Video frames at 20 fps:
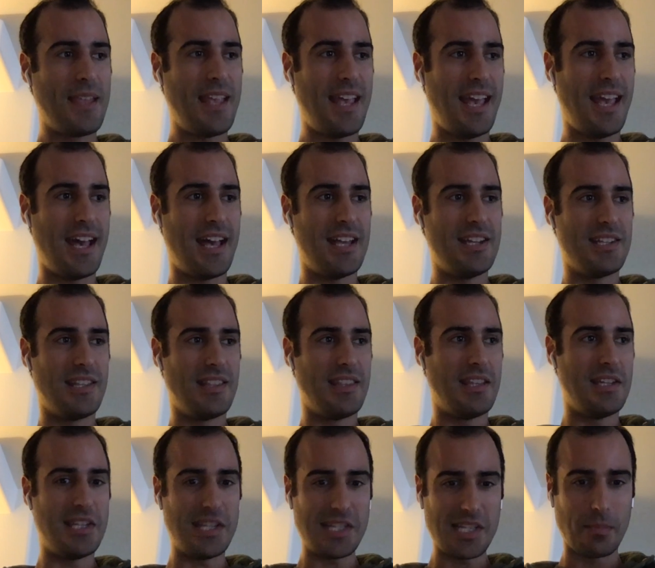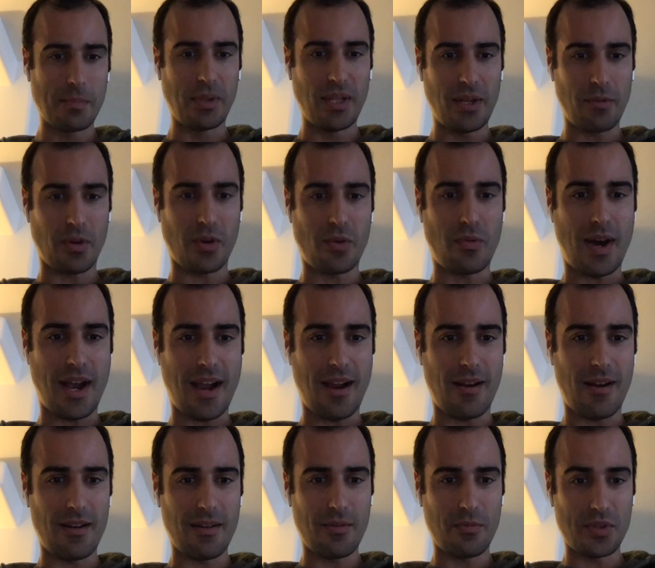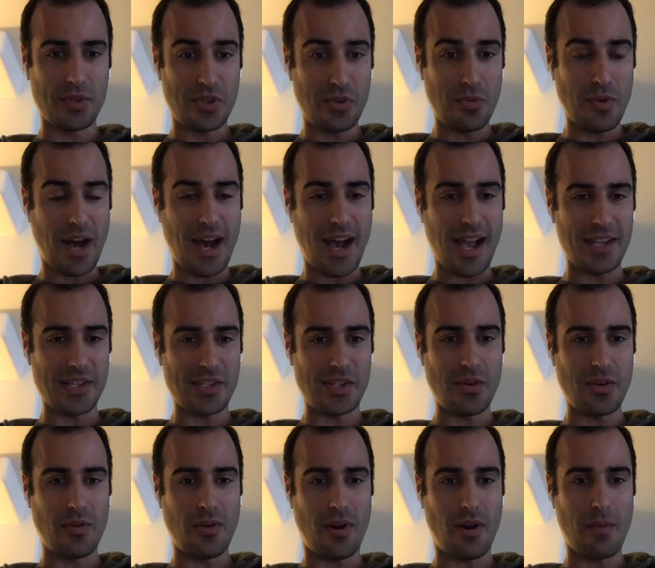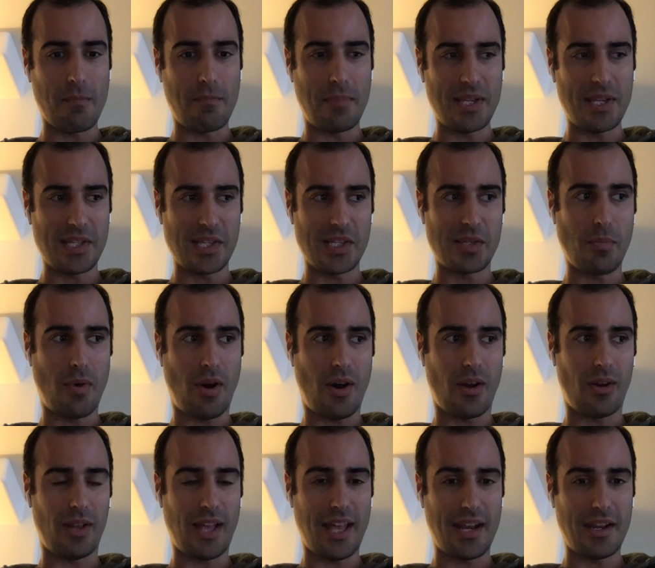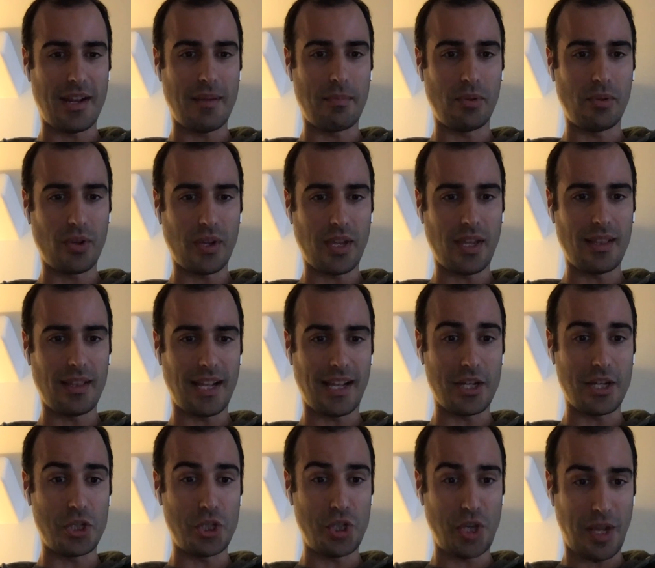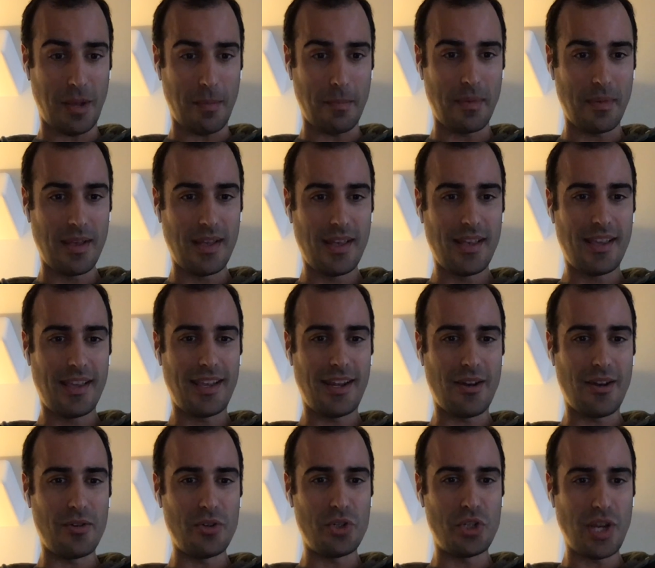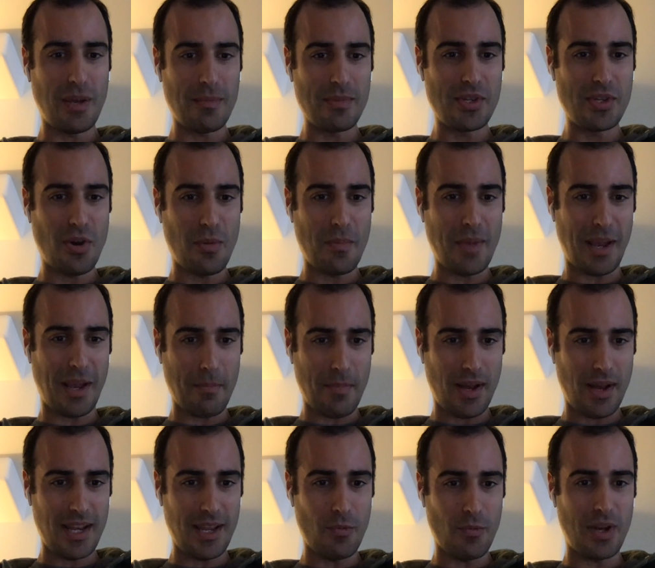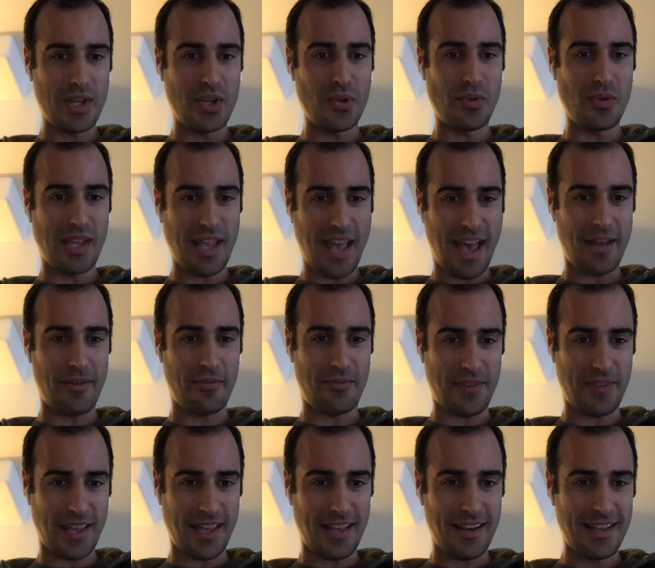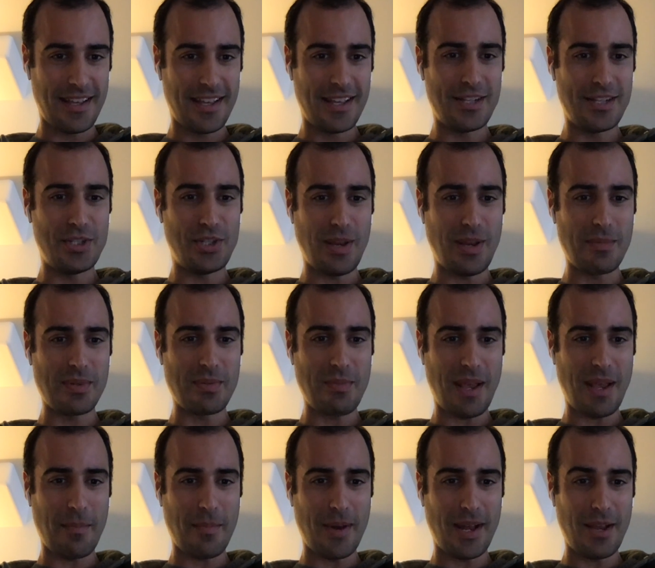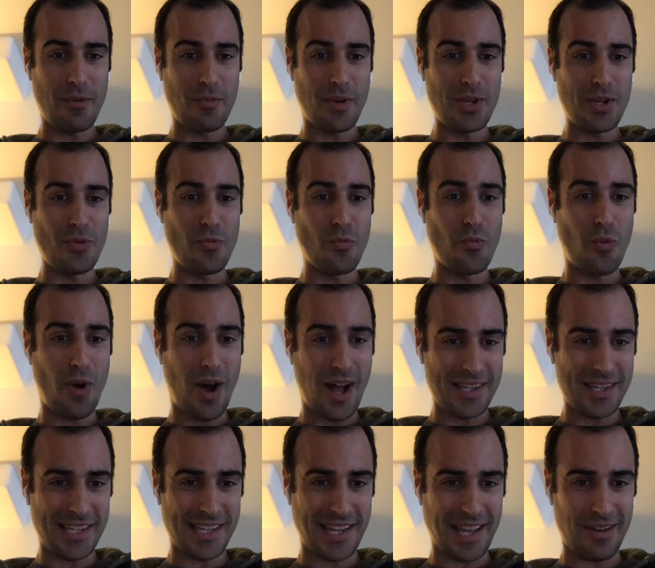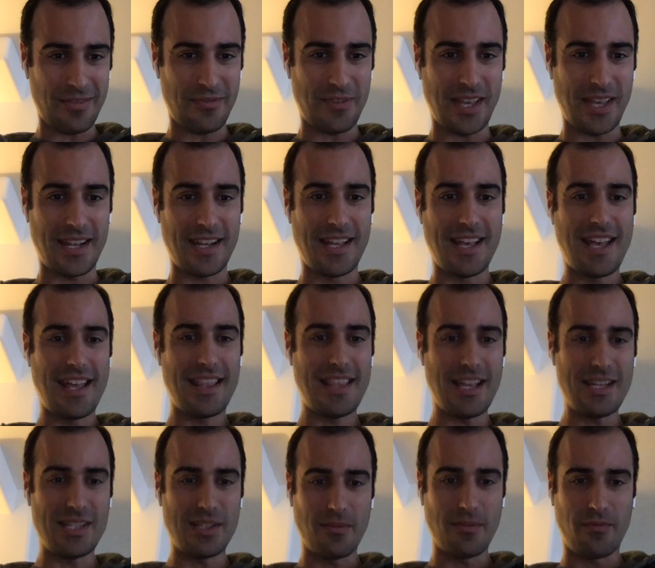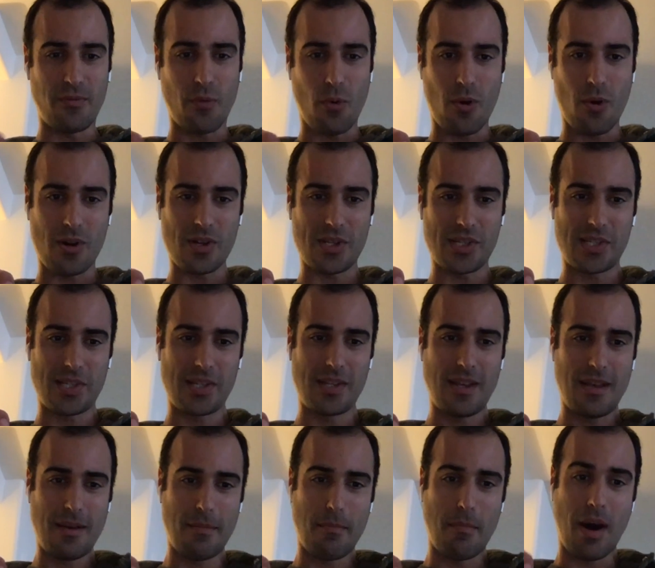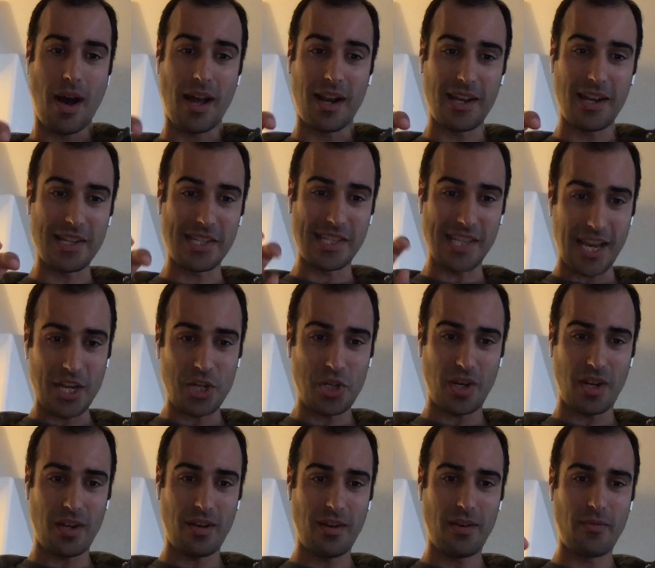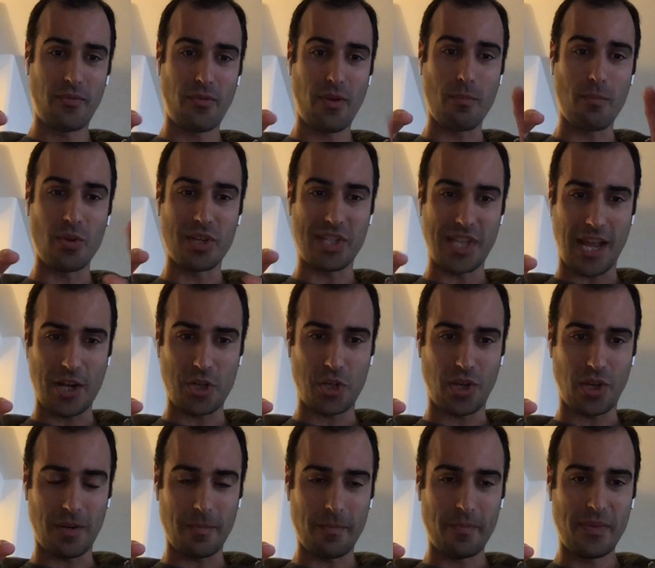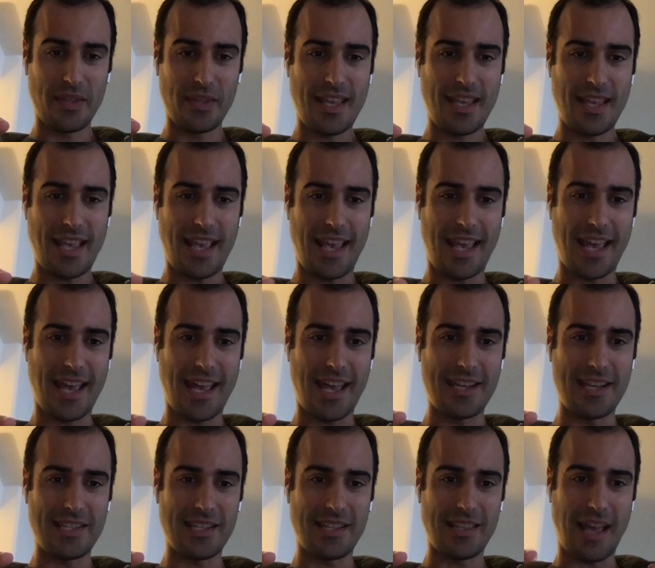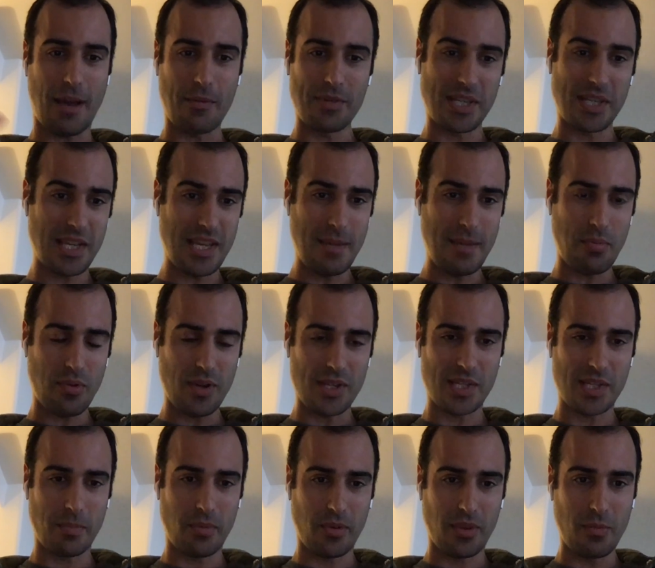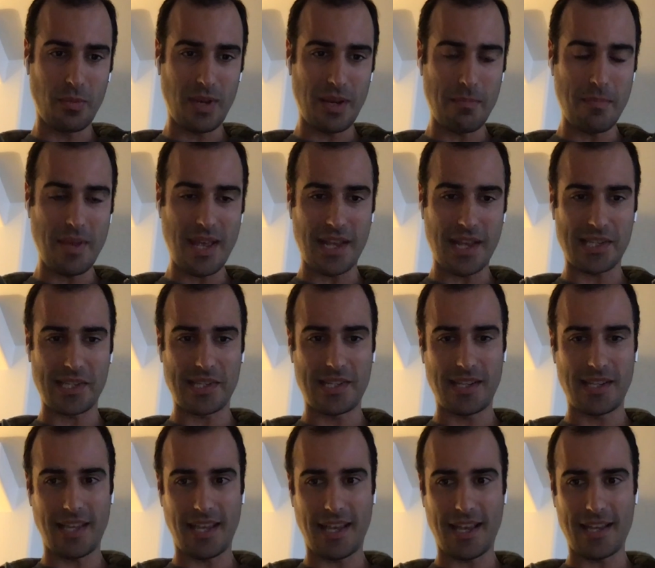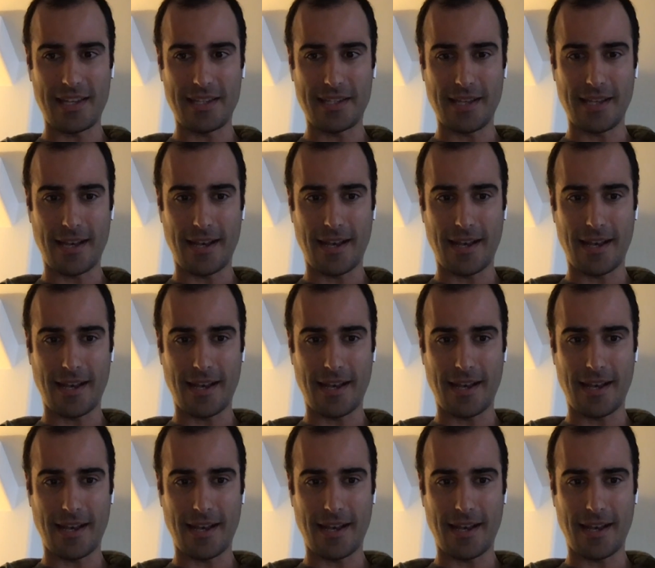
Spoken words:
And the discipline required was too high. So our business model ended up looking like a gym. Gyms don't make money when you get fit. Gyms make money when you want to get fit. They divorce monetization from retention. And that was a key principle that we'd missed. And